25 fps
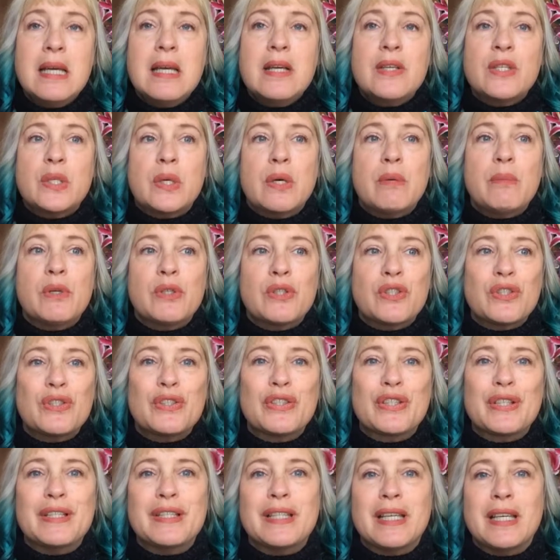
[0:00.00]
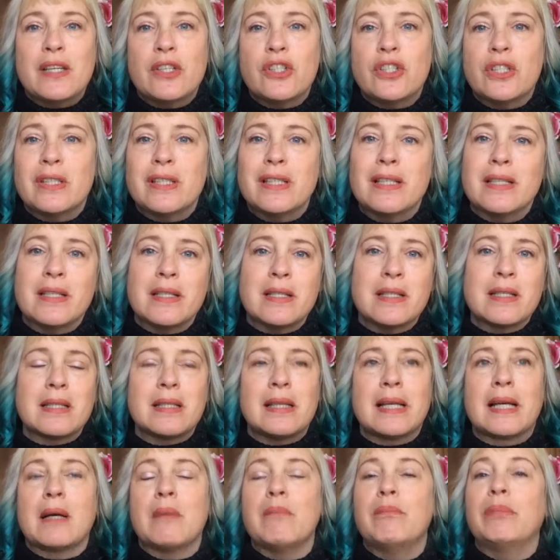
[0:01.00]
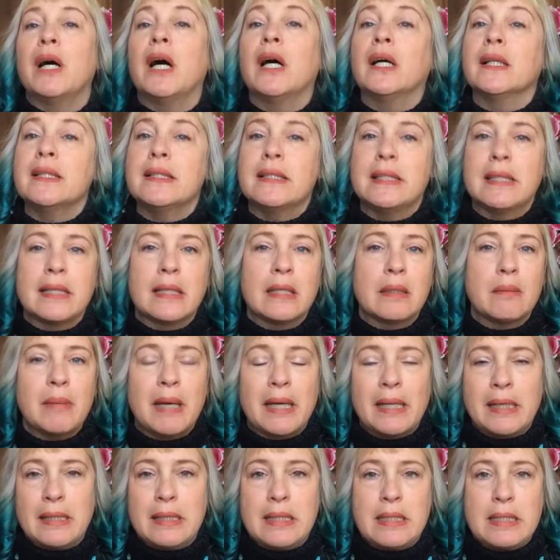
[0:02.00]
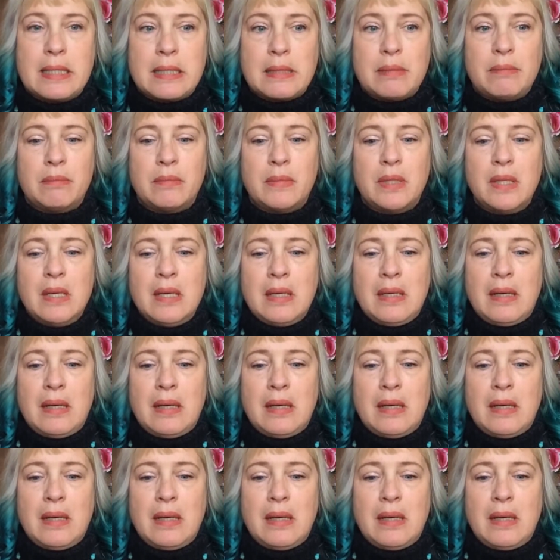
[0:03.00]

So emotional contagion is like a bonding mechanism.